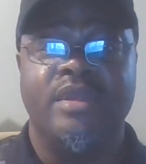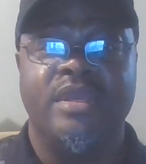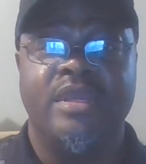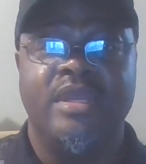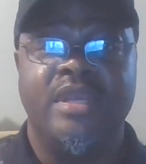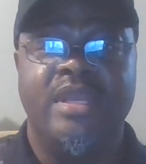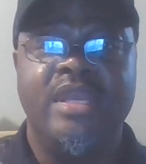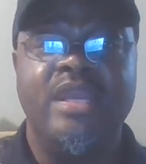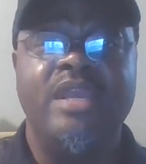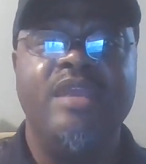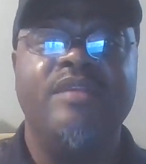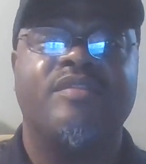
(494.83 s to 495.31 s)

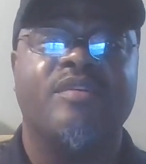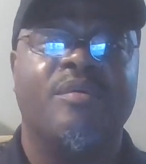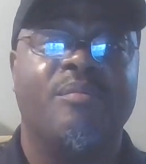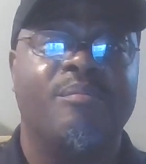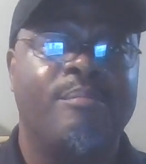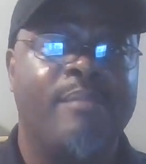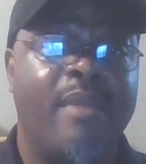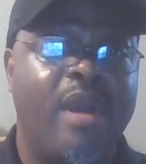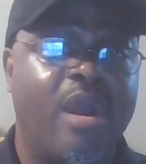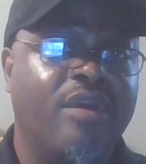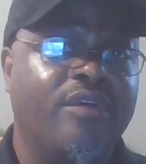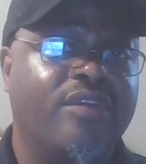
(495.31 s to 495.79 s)
he's a
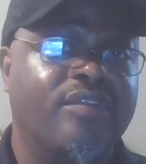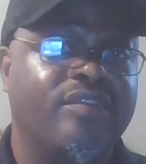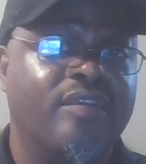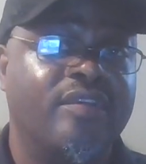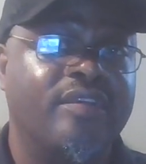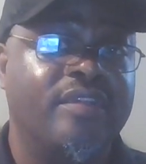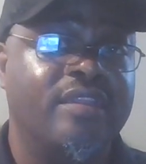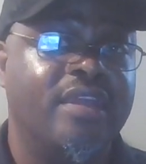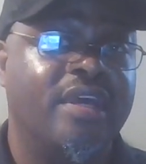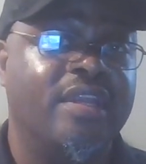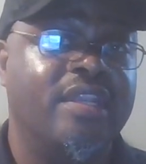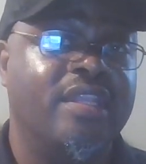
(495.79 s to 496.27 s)

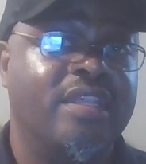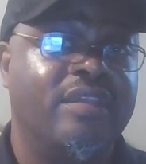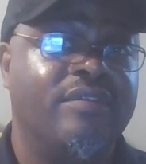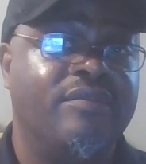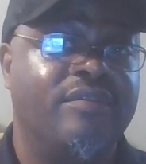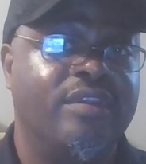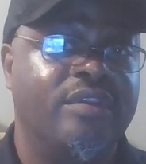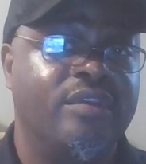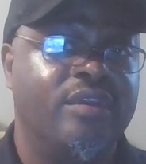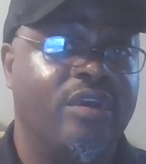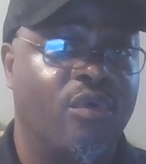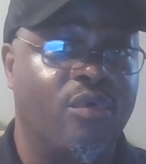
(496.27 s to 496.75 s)
Marxist and doesn't
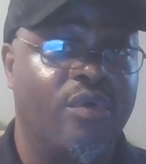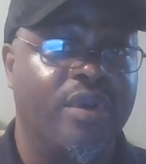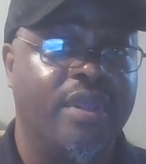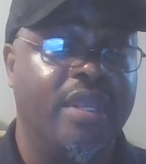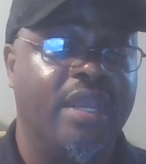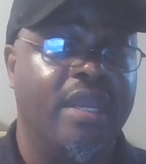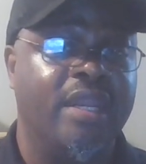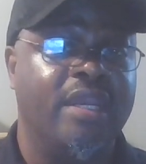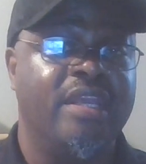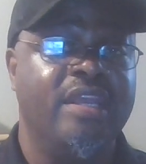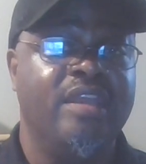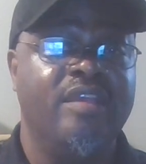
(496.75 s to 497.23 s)
even know it,
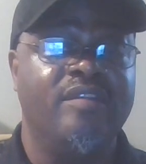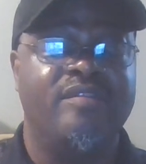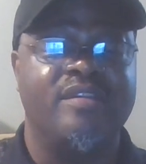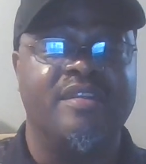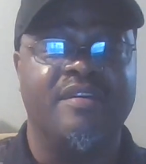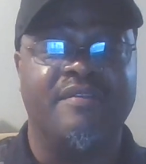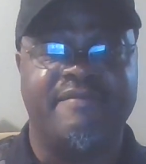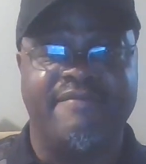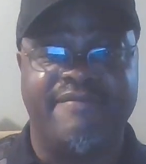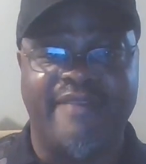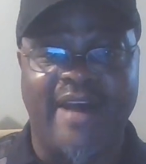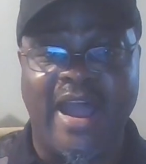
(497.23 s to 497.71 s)
and he's
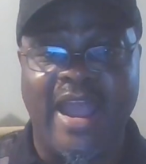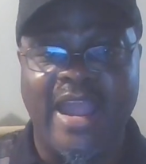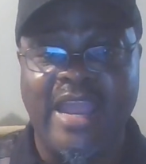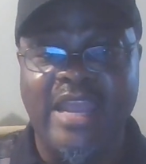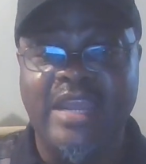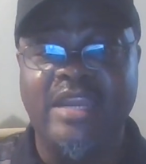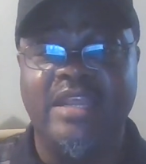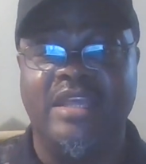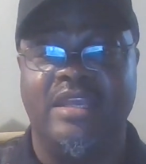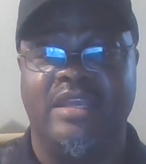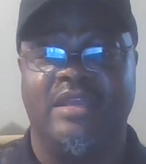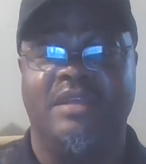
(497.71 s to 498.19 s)

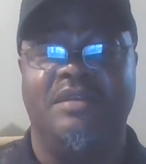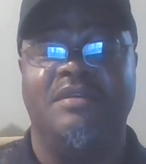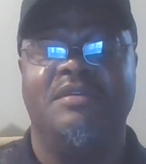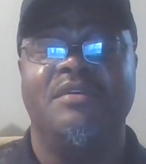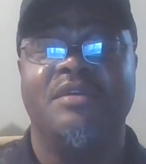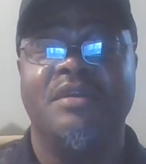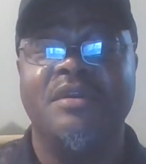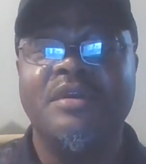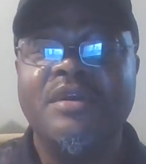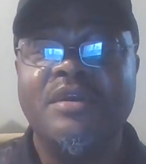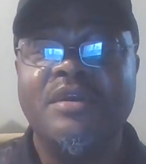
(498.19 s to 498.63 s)
dividing